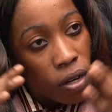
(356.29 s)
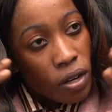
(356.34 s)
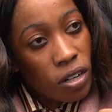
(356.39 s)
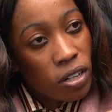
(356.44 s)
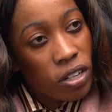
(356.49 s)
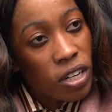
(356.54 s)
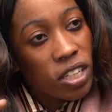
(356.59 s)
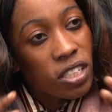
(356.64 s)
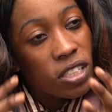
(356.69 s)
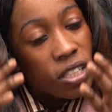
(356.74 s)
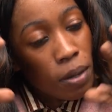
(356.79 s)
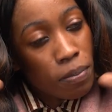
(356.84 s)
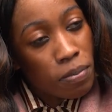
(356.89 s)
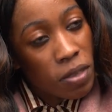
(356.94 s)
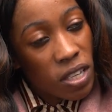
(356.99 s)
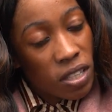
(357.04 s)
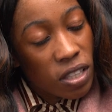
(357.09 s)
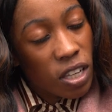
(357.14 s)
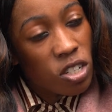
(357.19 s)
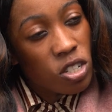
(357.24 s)
create
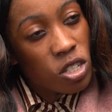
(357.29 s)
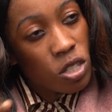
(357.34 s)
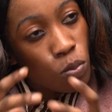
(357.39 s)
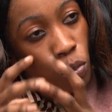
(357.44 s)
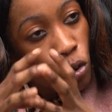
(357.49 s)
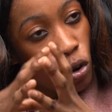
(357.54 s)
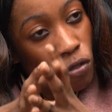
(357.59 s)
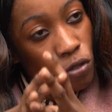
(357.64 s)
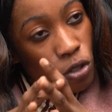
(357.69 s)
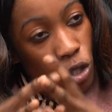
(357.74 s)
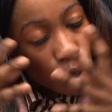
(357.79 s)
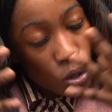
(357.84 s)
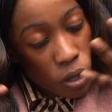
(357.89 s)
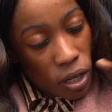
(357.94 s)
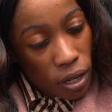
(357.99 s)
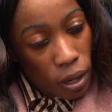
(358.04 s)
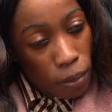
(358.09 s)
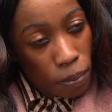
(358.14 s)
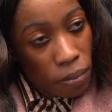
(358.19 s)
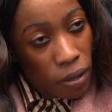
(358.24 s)
something that is more
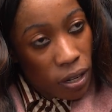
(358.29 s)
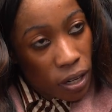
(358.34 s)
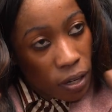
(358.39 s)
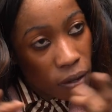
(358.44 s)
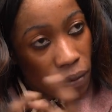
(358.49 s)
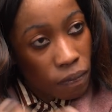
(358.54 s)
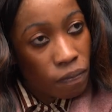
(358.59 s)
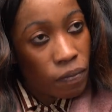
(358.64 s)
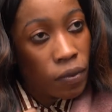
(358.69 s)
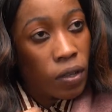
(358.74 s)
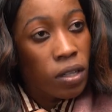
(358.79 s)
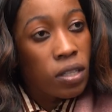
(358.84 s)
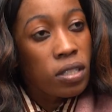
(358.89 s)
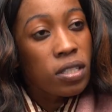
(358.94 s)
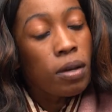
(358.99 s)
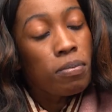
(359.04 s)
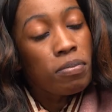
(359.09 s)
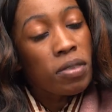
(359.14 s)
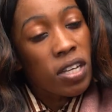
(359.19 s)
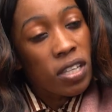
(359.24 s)
visually appealing,
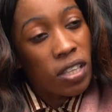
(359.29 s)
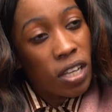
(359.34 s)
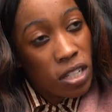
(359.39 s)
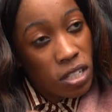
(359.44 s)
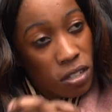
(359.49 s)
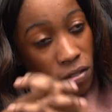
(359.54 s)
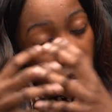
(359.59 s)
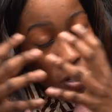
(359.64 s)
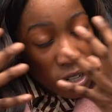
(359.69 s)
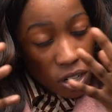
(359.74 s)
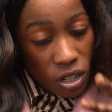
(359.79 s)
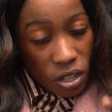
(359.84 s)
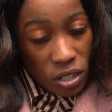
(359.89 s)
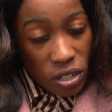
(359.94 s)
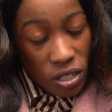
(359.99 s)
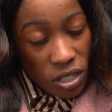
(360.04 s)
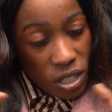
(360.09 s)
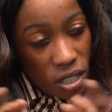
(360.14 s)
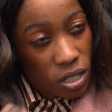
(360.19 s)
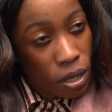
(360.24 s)
something that even
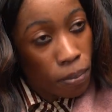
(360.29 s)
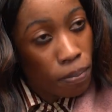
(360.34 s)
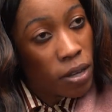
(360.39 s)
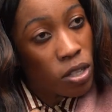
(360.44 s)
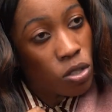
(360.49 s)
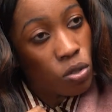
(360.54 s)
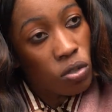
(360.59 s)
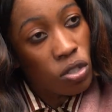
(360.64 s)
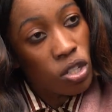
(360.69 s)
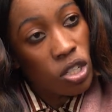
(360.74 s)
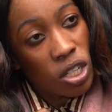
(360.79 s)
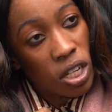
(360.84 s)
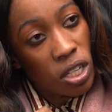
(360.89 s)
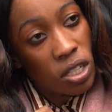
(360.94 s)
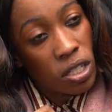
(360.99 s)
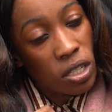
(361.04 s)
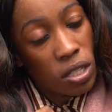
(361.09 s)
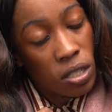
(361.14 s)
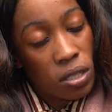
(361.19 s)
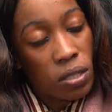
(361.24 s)
increases a person's
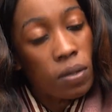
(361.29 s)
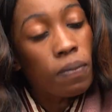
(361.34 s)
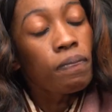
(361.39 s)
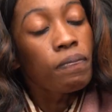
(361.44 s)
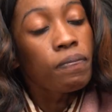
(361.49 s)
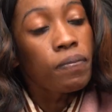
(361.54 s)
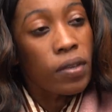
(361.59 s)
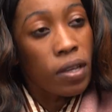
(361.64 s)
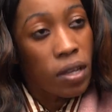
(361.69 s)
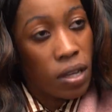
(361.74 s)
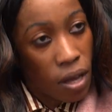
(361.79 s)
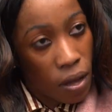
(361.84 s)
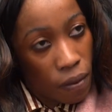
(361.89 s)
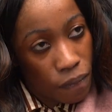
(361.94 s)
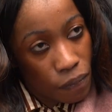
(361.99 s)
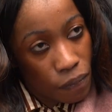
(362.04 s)
chances. Yeah.